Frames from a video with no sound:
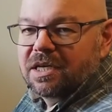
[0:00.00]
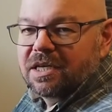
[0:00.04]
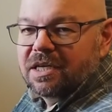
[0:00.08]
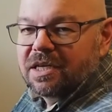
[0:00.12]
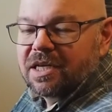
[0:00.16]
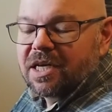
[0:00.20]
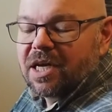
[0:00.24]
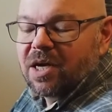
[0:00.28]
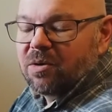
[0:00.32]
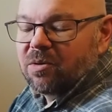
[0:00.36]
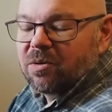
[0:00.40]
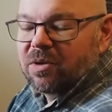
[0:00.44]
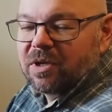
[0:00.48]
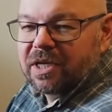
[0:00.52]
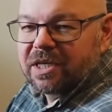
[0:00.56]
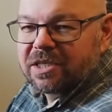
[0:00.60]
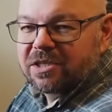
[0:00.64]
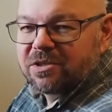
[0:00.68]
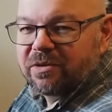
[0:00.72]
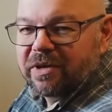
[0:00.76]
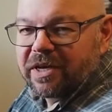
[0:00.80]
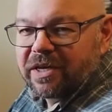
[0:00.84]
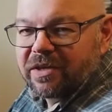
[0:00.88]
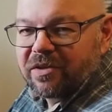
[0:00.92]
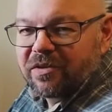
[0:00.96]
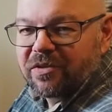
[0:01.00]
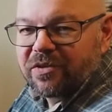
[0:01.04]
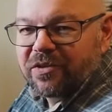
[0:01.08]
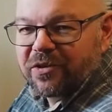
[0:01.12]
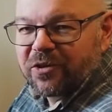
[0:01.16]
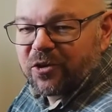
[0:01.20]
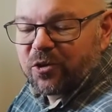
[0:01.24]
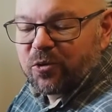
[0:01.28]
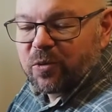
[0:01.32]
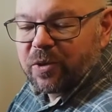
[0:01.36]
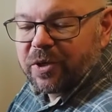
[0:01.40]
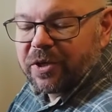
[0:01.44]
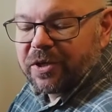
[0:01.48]
Now let's look at the
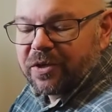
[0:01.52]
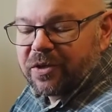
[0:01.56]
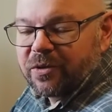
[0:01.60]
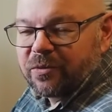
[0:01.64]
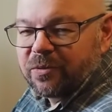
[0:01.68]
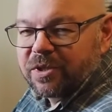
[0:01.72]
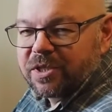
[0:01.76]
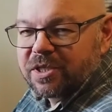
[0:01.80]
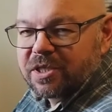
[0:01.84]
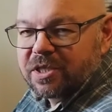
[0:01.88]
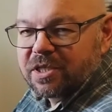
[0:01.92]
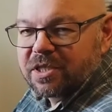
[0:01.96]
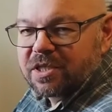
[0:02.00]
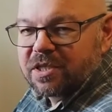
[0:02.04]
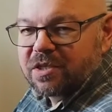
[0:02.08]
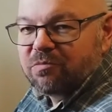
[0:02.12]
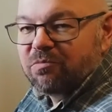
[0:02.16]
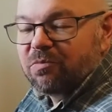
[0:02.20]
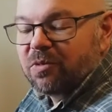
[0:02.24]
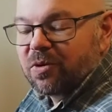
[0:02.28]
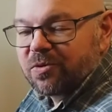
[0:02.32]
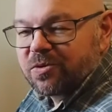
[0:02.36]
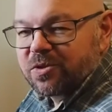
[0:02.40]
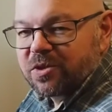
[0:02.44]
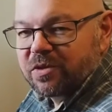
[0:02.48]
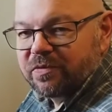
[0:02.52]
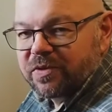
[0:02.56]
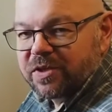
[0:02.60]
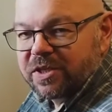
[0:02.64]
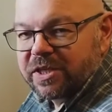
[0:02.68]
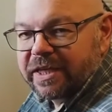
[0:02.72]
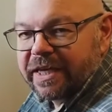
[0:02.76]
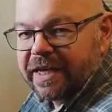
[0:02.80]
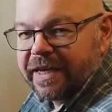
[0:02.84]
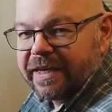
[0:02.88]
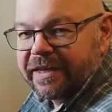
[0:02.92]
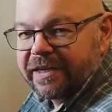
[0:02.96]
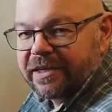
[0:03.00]
third one, which is most
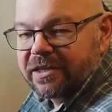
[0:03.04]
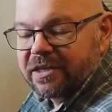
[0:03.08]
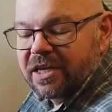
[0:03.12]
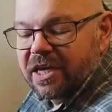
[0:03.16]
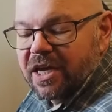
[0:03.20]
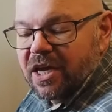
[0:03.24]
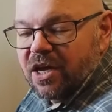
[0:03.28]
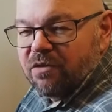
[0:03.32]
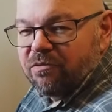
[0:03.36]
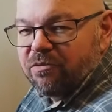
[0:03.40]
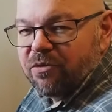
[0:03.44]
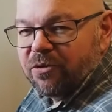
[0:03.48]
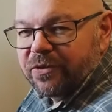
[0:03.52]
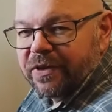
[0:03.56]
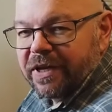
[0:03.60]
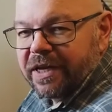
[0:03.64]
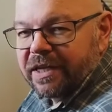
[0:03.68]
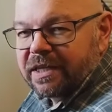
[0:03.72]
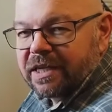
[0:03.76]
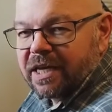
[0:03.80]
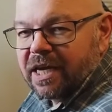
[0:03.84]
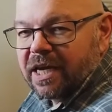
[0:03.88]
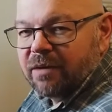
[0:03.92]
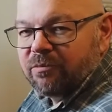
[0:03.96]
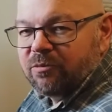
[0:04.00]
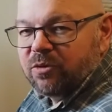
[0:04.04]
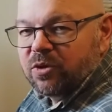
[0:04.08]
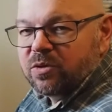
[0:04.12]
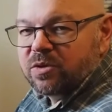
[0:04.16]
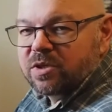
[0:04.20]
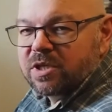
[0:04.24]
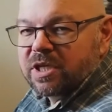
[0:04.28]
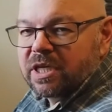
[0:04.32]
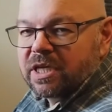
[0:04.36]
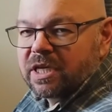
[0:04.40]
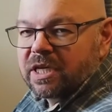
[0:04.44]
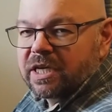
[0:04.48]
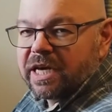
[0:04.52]
sophisticated. For that I'm
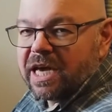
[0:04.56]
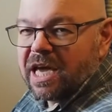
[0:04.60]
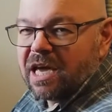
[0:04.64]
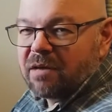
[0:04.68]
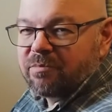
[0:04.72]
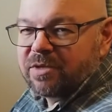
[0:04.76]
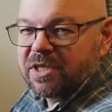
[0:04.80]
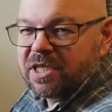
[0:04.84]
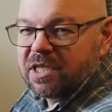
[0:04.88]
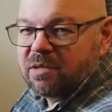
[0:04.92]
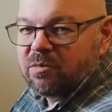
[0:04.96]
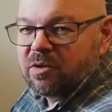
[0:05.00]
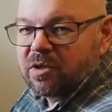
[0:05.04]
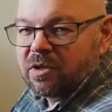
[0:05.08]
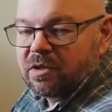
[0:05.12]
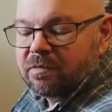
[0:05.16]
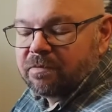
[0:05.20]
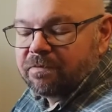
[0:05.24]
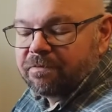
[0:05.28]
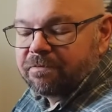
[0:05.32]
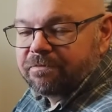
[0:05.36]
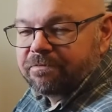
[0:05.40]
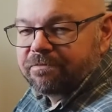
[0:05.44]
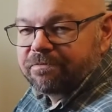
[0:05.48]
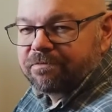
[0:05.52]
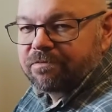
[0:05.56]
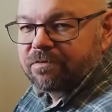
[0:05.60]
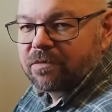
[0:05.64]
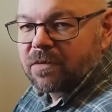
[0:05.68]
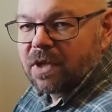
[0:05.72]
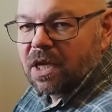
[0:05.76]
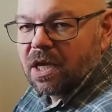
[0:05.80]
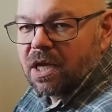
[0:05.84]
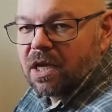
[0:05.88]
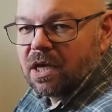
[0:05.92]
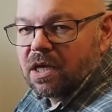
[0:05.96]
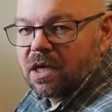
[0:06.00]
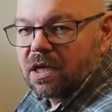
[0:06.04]
using AppDaemon.
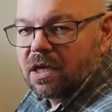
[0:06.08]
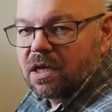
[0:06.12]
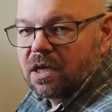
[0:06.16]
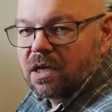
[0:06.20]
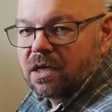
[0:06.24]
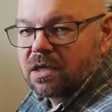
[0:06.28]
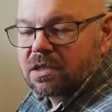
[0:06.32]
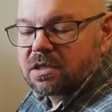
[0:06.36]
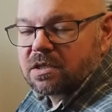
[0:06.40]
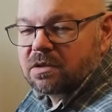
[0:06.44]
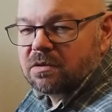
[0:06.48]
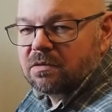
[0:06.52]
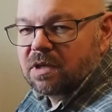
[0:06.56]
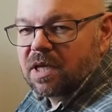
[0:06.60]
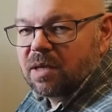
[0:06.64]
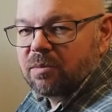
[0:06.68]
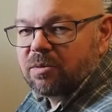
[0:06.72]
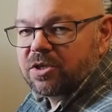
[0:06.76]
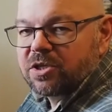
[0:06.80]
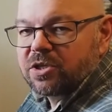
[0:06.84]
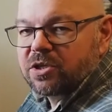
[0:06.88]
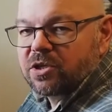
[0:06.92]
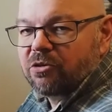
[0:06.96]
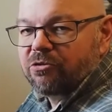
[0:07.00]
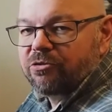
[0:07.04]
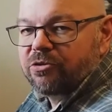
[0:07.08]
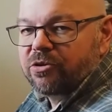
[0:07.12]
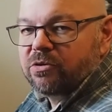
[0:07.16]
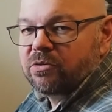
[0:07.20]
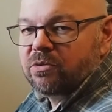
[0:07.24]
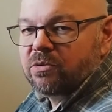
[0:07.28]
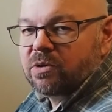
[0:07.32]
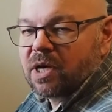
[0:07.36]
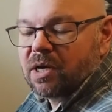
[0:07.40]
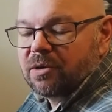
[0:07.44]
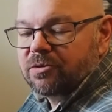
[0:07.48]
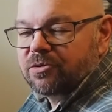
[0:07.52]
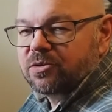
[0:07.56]
So let me show
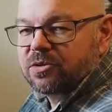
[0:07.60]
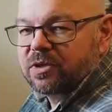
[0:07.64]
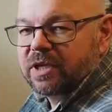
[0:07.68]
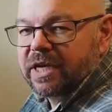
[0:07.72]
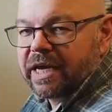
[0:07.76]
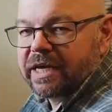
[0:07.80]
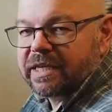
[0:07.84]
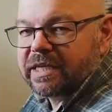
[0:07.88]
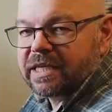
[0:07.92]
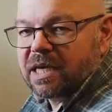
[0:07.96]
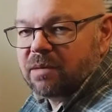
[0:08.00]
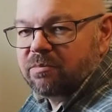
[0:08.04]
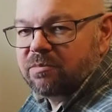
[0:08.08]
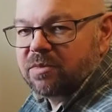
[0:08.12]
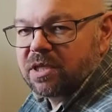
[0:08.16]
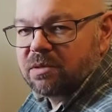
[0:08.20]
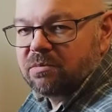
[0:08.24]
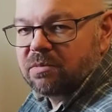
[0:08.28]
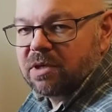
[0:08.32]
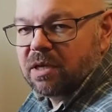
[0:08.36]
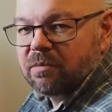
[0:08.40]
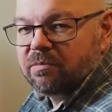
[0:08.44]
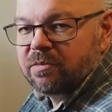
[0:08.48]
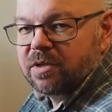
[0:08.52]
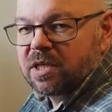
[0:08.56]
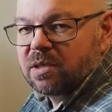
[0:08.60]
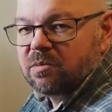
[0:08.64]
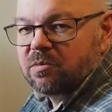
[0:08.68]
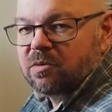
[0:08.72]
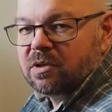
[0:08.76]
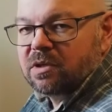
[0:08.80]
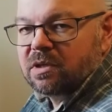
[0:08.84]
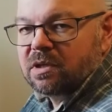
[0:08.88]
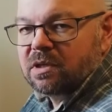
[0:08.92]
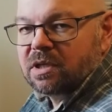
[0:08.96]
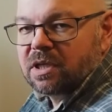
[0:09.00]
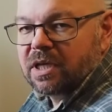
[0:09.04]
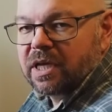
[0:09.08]
you how to get
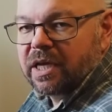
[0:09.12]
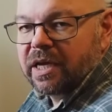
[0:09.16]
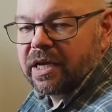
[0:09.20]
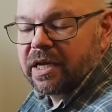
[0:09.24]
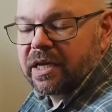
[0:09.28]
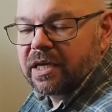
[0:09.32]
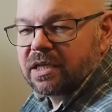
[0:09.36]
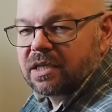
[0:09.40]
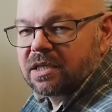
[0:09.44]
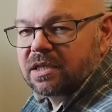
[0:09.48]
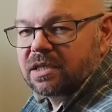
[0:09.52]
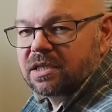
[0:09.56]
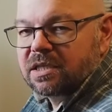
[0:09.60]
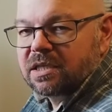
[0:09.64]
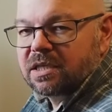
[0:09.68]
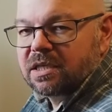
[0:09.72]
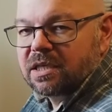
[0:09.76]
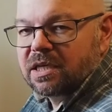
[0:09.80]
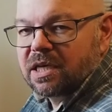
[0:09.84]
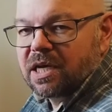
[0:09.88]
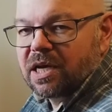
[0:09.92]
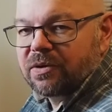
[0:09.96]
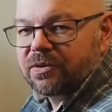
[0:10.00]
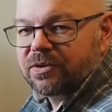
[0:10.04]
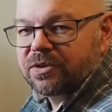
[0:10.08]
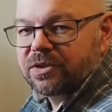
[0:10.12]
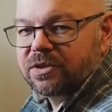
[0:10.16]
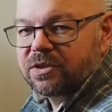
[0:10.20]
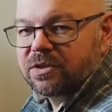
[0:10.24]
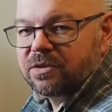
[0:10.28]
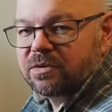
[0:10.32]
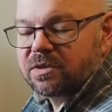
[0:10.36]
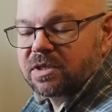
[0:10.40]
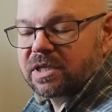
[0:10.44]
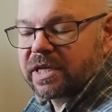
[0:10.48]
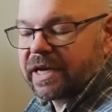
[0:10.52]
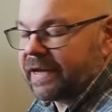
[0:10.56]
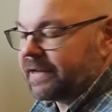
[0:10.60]
AppDaemon and how to
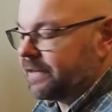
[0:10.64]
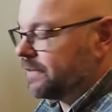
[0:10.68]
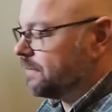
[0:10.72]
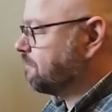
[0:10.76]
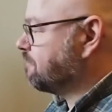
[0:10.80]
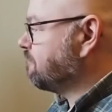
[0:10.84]
use that.